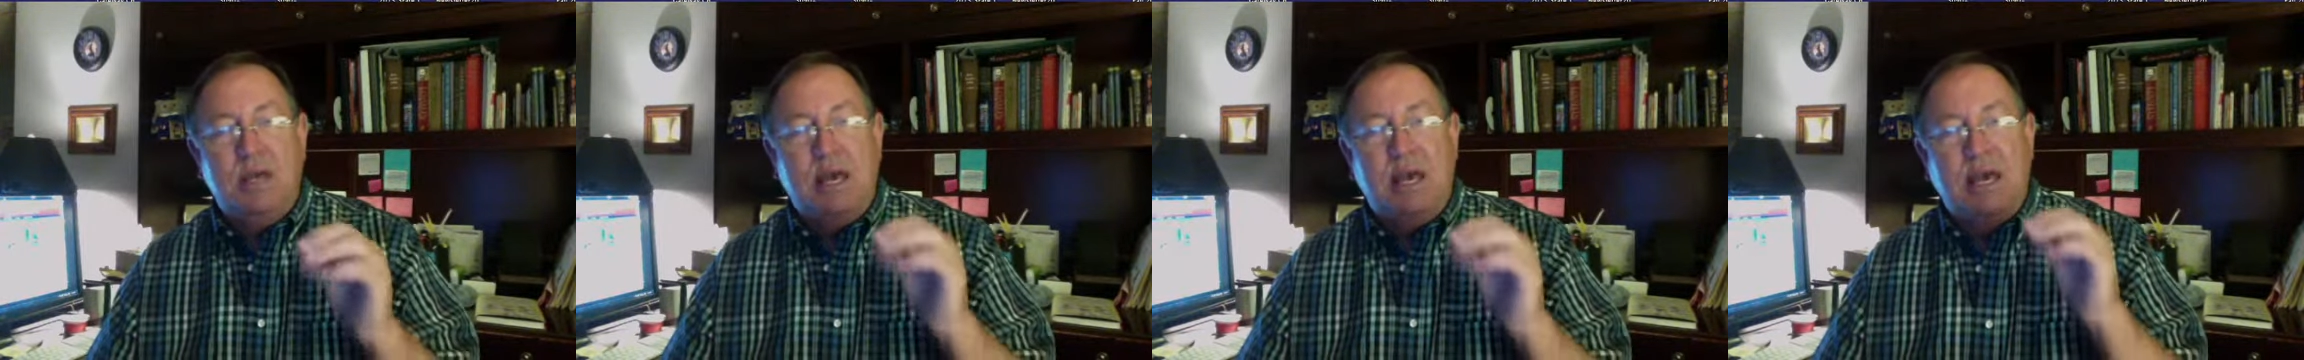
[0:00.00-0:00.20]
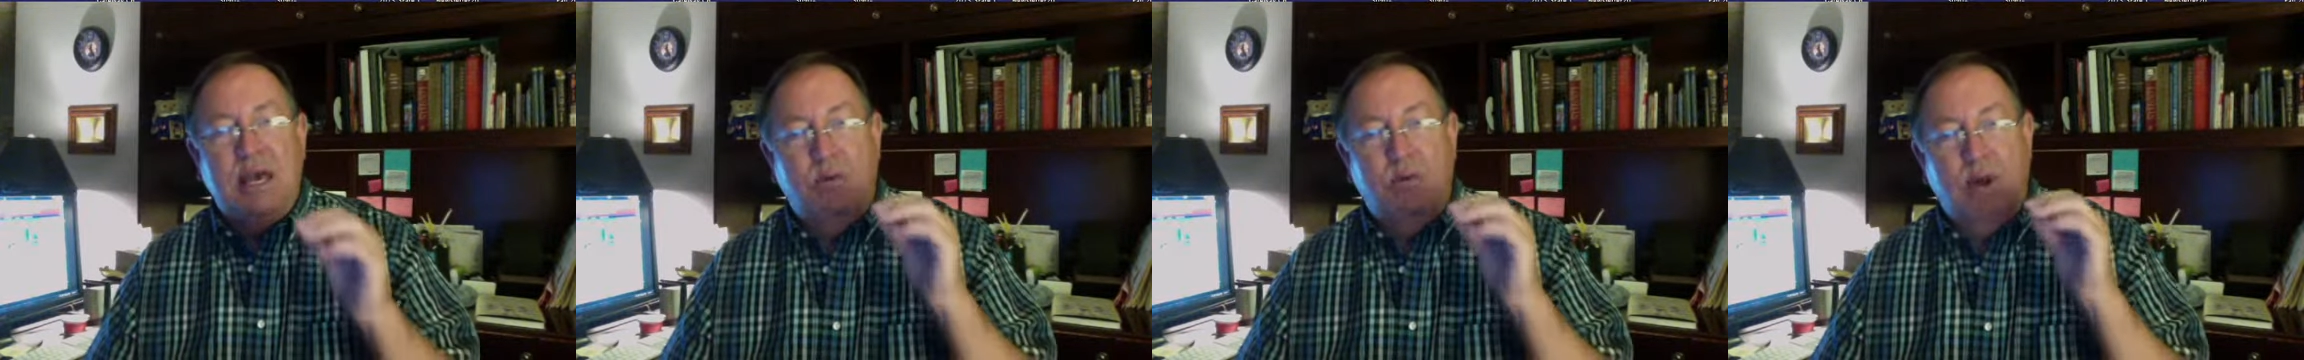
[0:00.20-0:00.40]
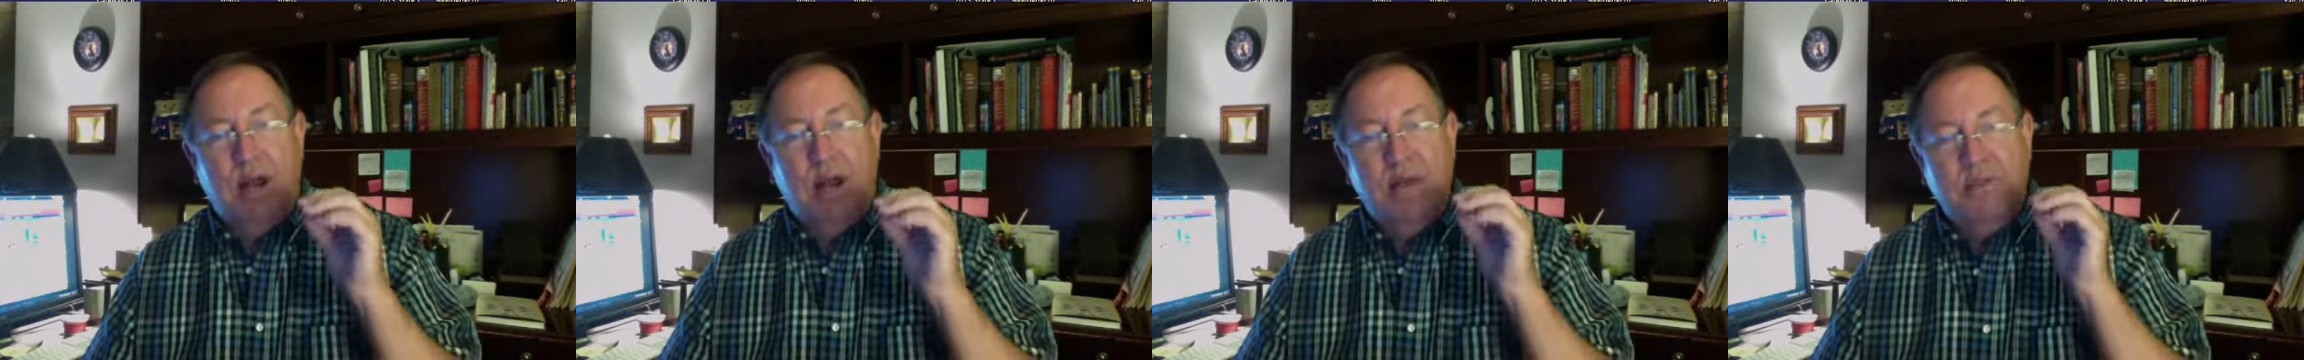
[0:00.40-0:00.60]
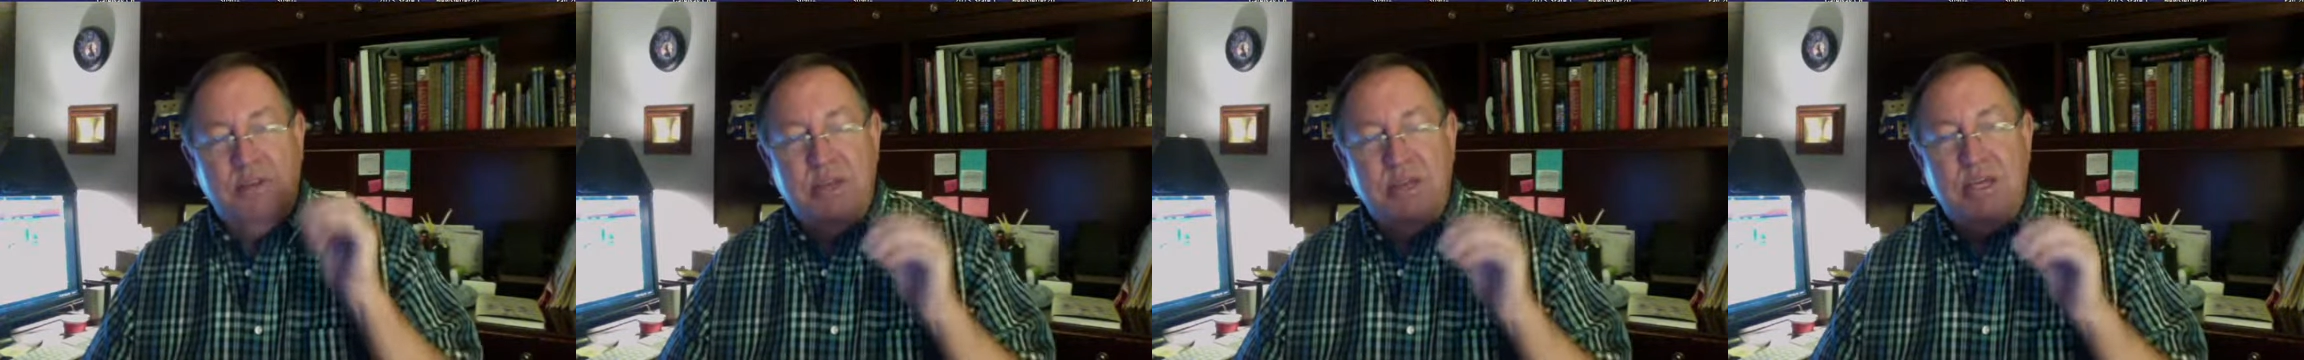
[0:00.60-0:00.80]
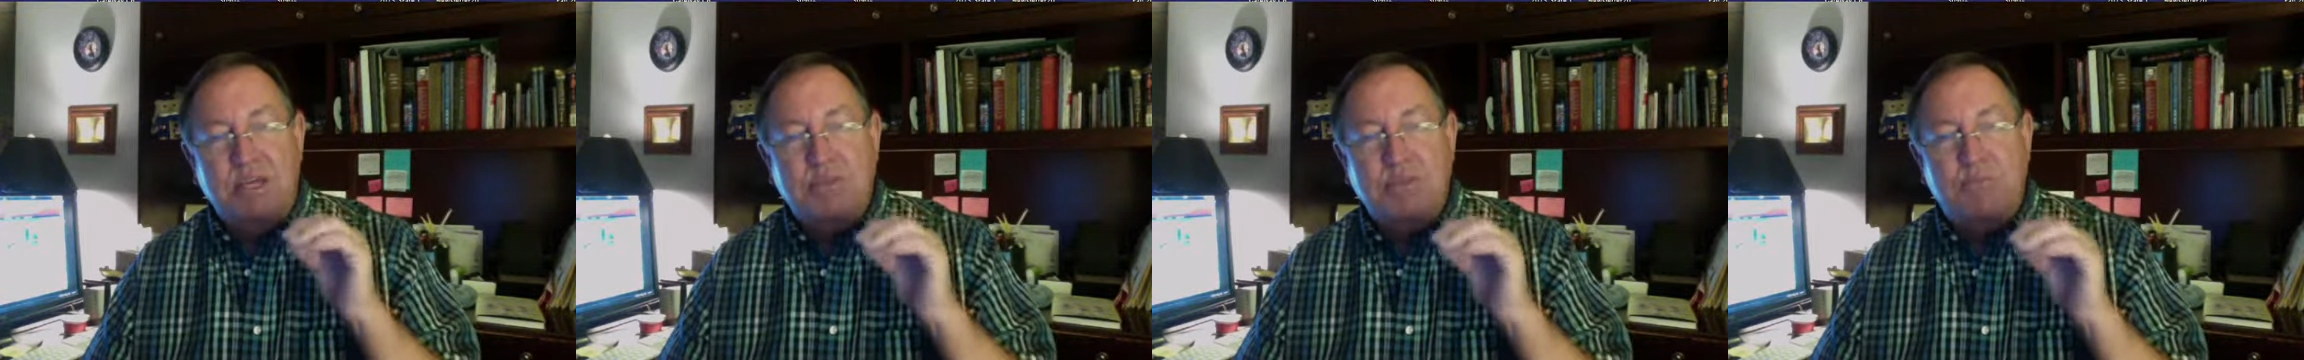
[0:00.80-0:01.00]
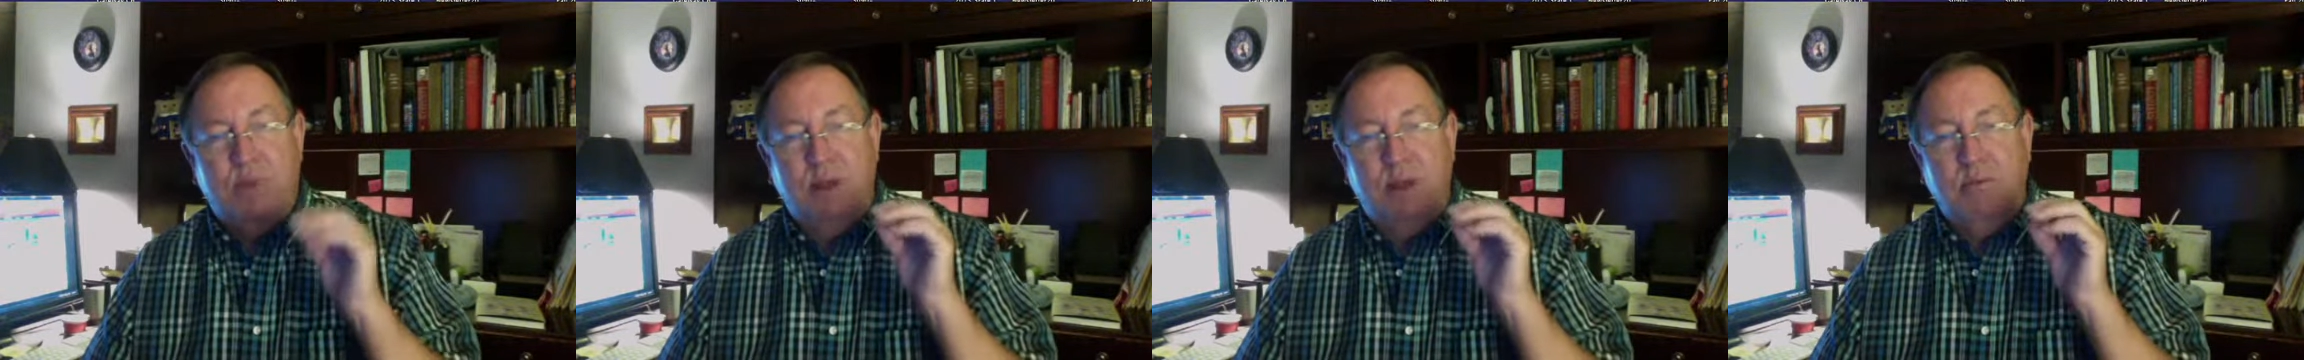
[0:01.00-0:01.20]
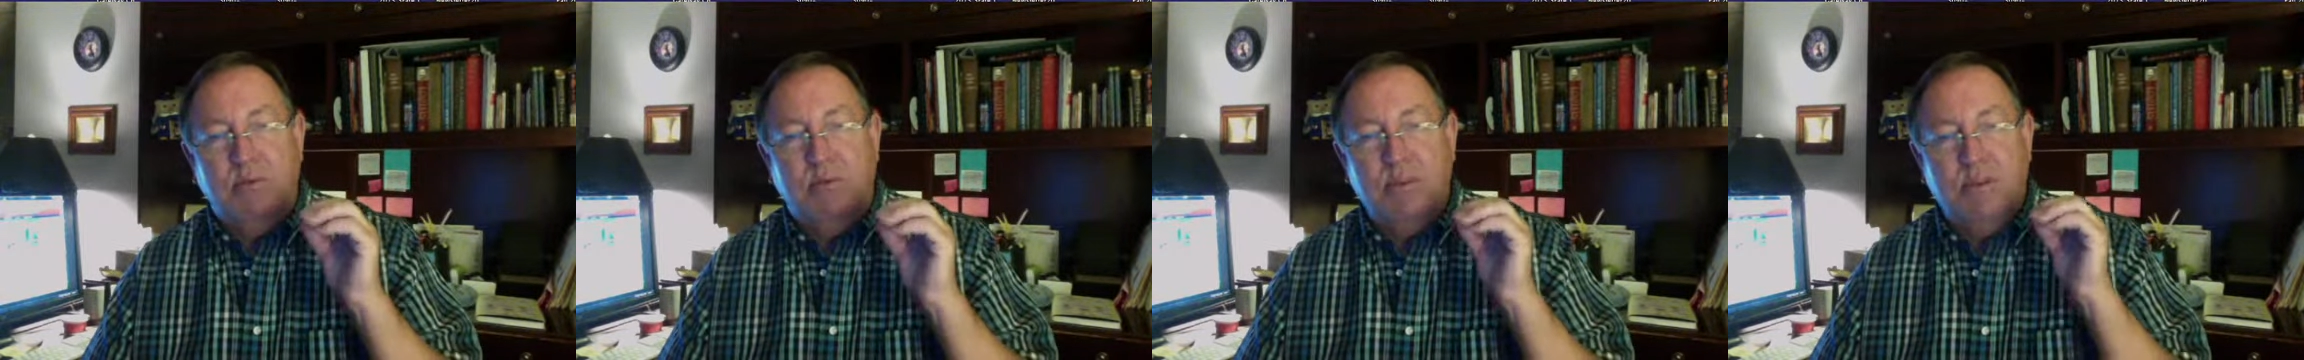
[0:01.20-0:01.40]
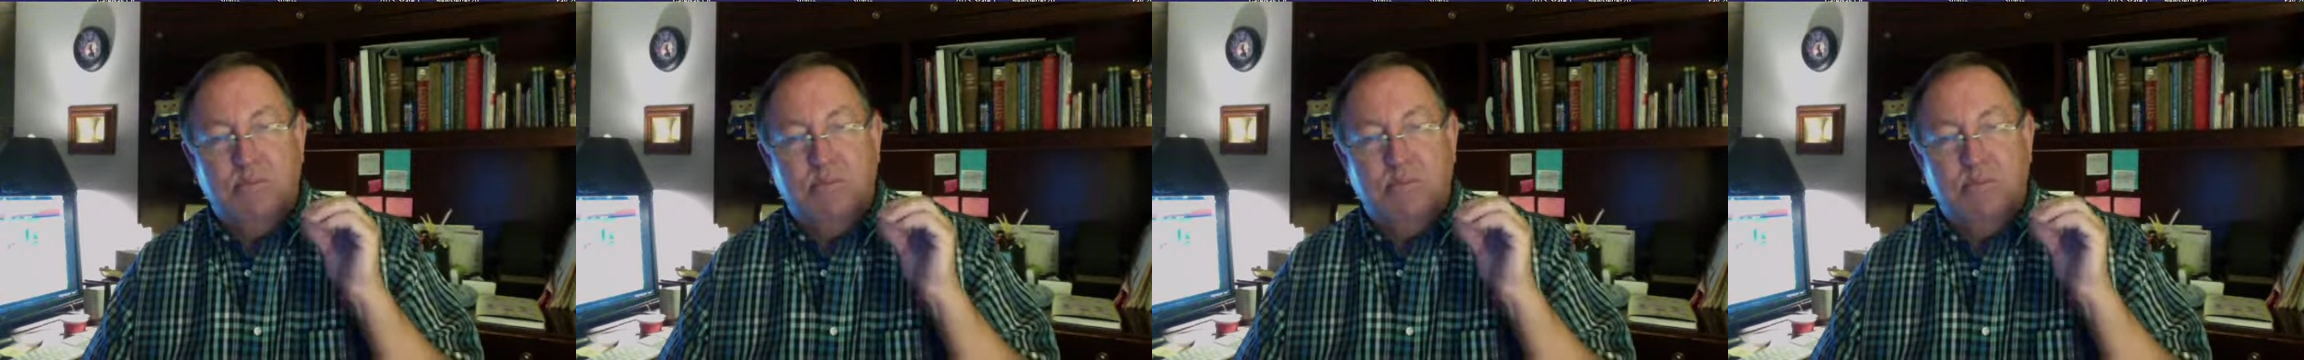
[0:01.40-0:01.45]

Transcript: and what I think is probably